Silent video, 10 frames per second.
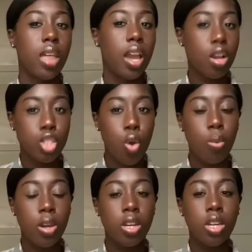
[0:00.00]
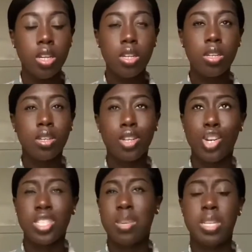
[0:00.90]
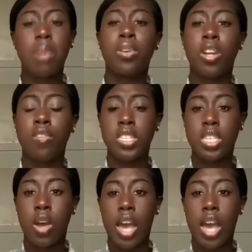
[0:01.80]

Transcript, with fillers: like October or September of this year.